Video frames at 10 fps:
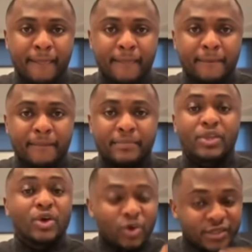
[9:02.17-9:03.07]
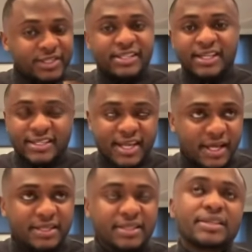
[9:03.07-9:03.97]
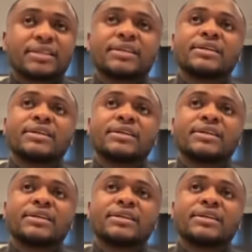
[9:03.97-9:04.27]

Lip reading: when I have been minding my business.